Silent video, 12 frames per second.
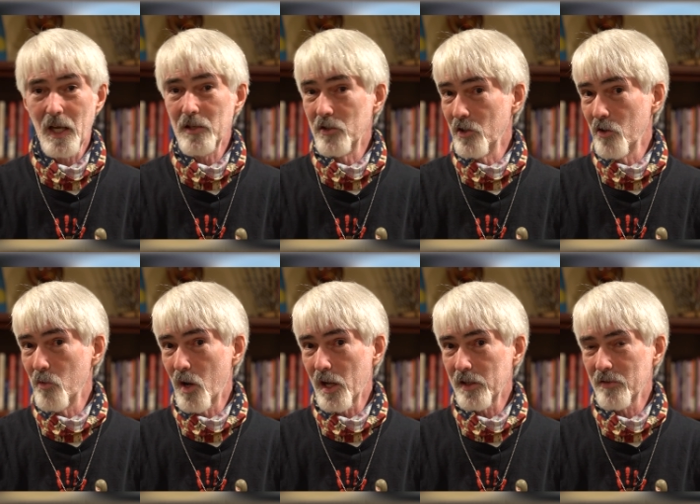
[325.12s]
And you know
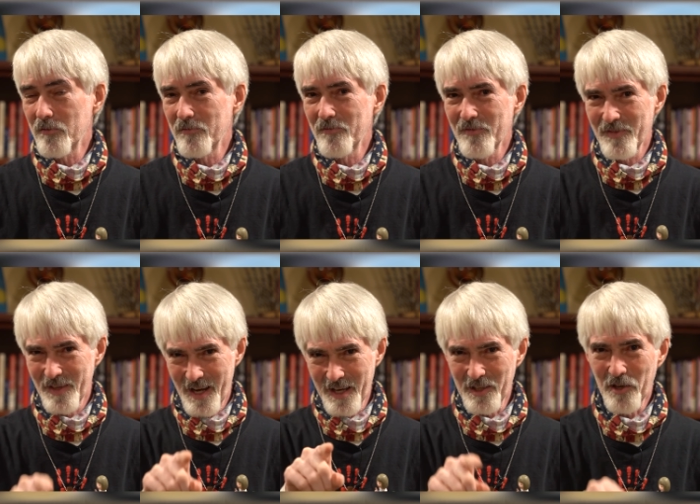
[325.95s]
what?
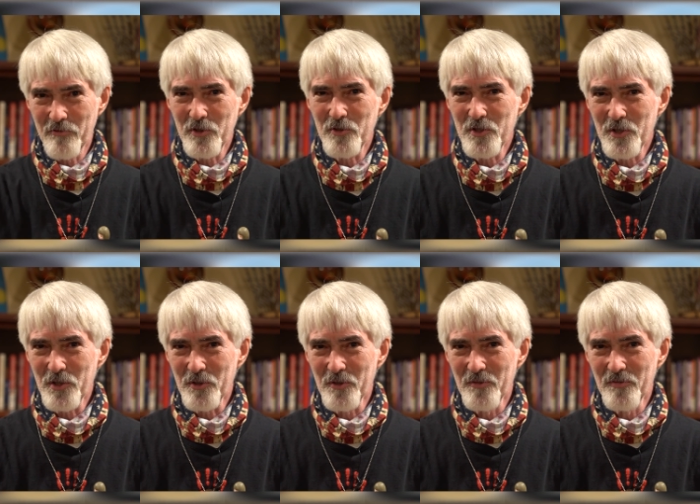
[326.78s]
I love you
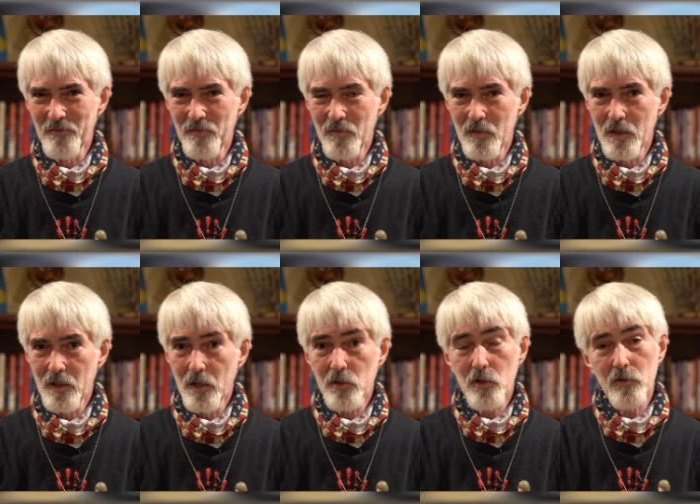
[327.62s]
too.
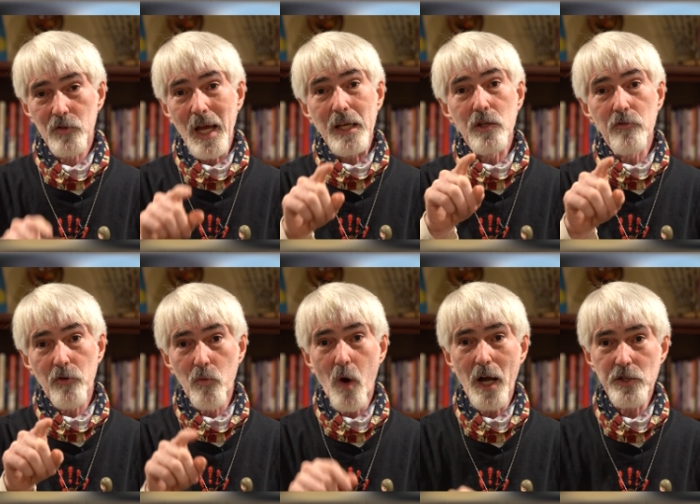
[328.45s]
So thank you
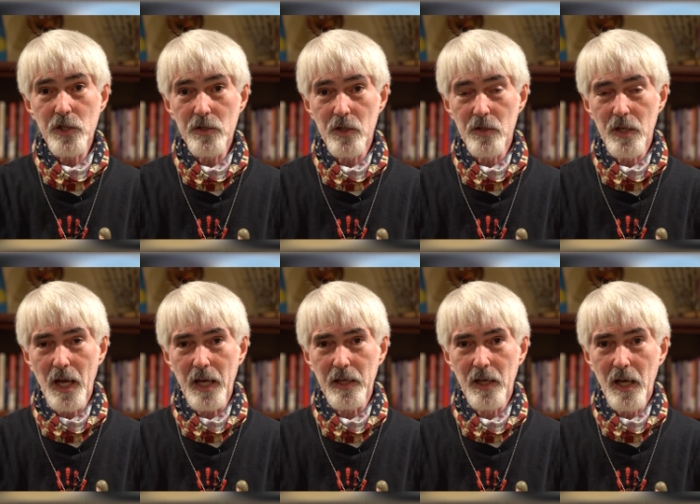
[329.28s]
for watching
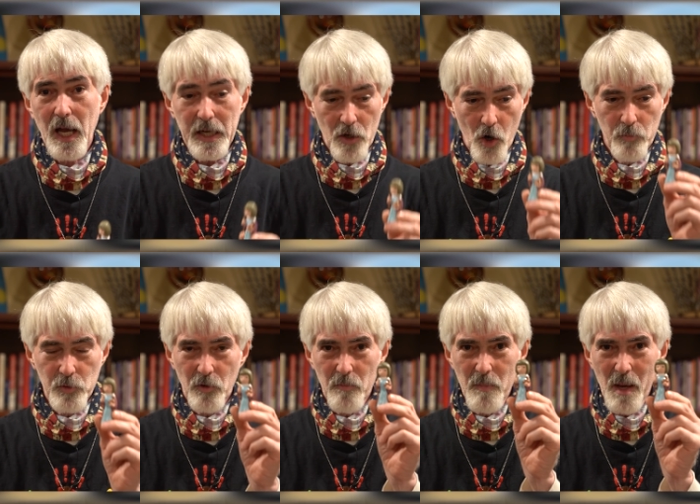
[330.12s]
today, and I hope
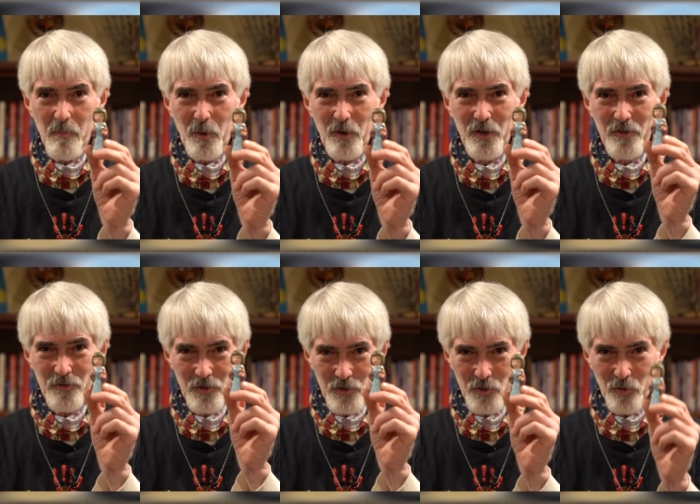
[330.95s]
you remember
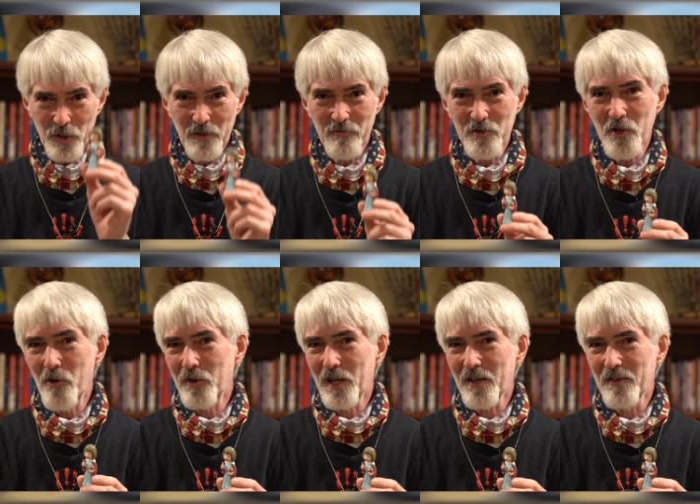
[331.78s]
the story of
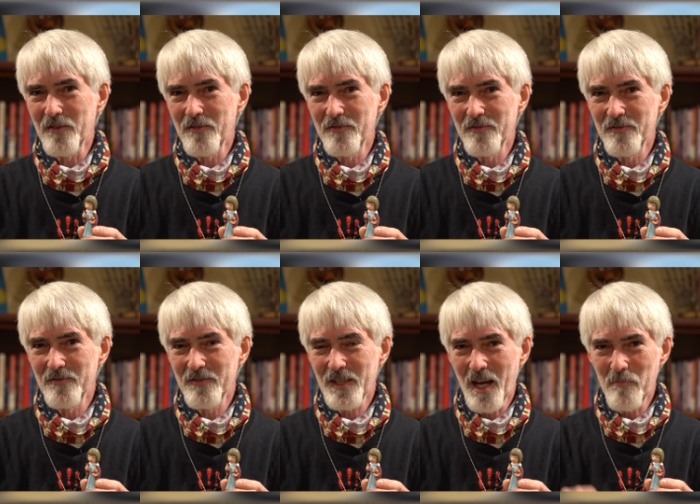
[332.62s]
Jonah.
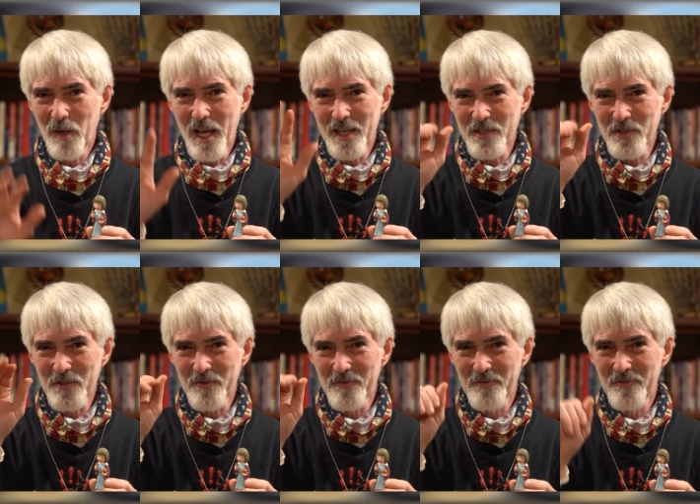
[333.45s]
God bless.
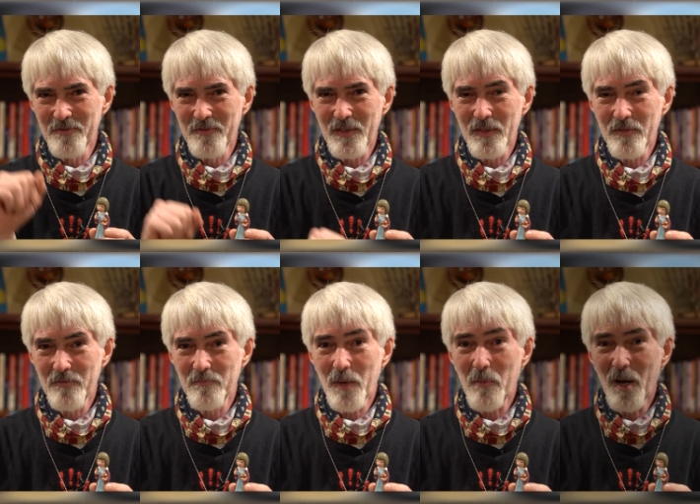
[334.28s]

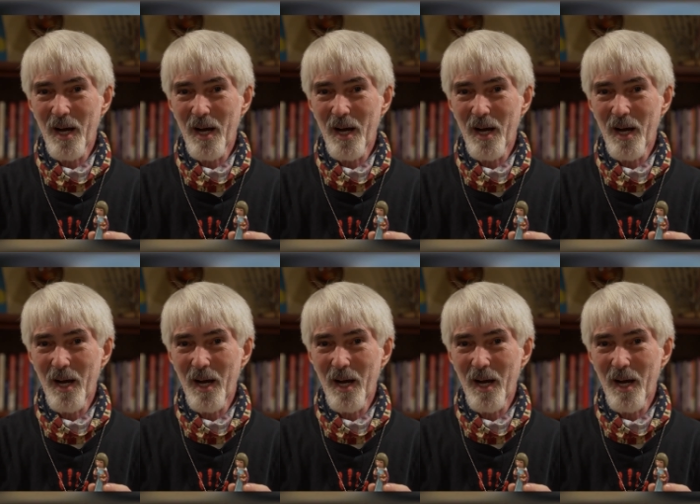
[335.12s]
Bye